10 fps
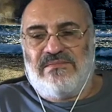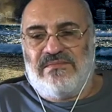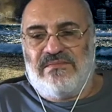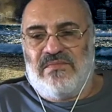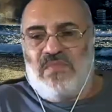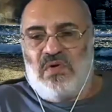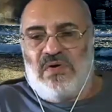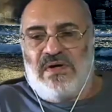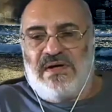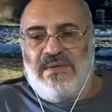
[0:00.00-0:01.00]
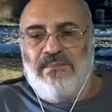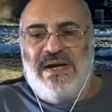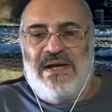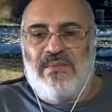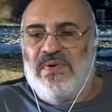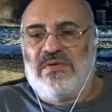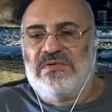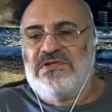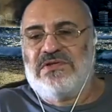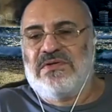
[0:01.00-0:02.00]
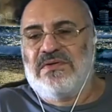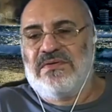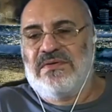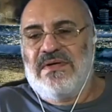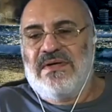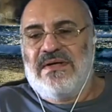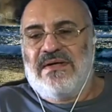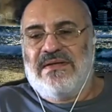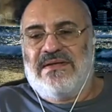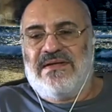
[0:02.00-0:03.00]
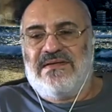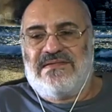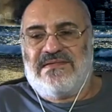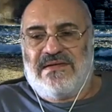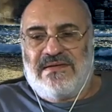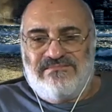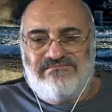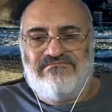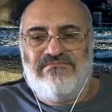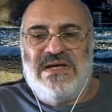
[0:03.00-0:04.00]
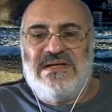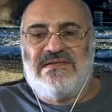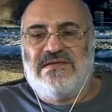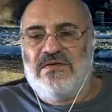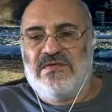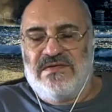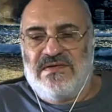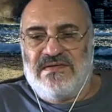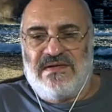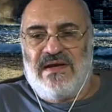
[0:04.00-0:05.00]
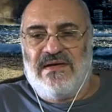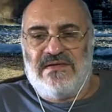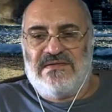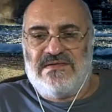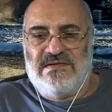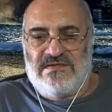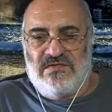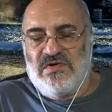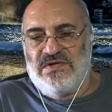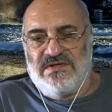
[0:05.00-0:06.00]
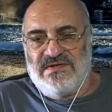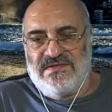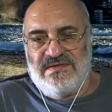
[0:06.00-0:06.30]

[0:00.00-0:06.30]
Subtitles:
more amenable to these misuses and these distortions.